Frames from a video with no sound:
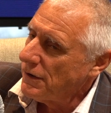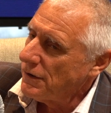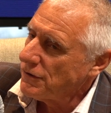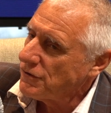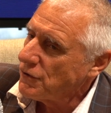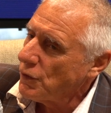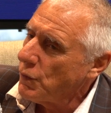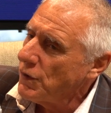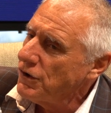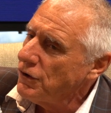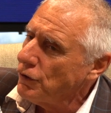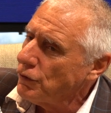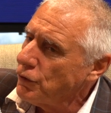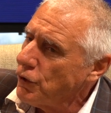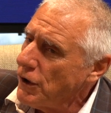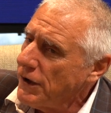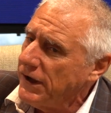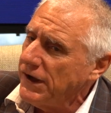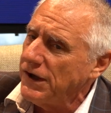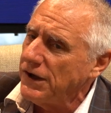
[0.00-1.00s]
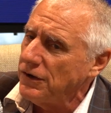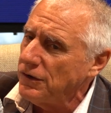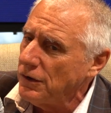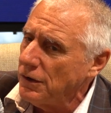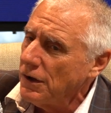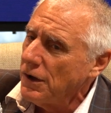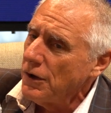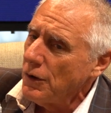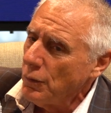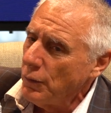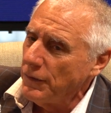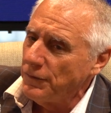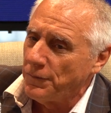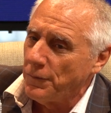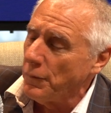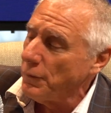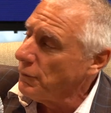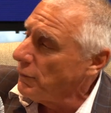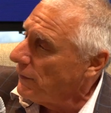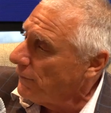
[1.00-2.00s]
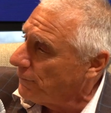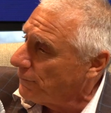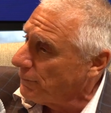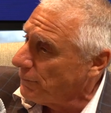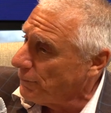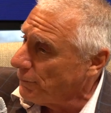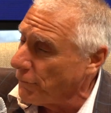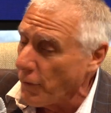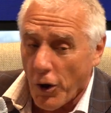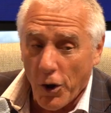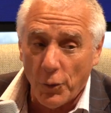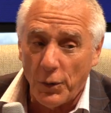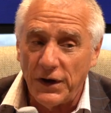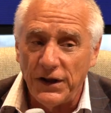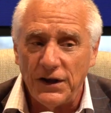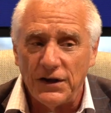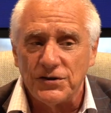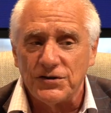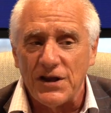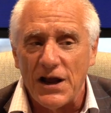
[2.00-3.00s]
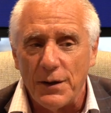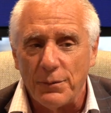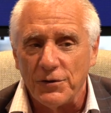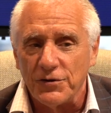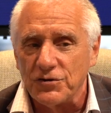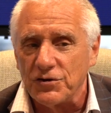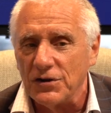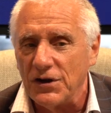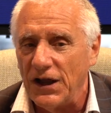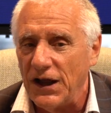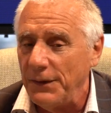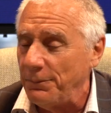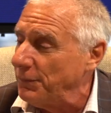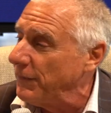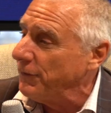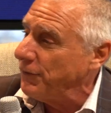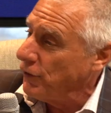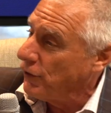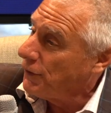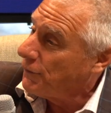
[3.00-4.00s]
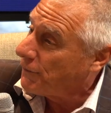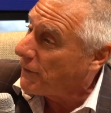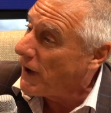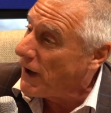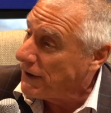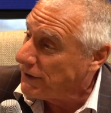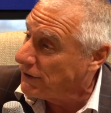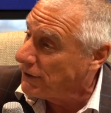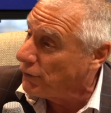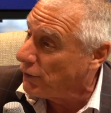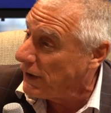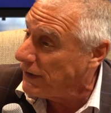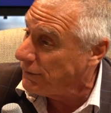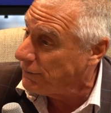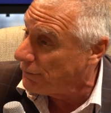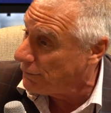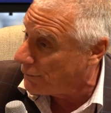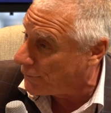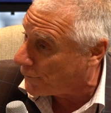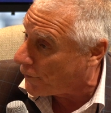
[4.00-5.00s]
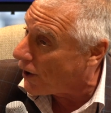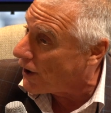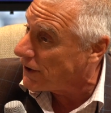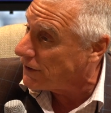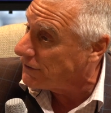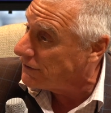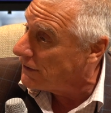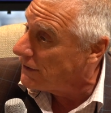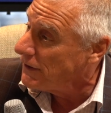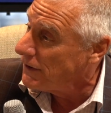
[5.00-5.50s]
So when you're looking at, we've already established today, if you could find a great fraud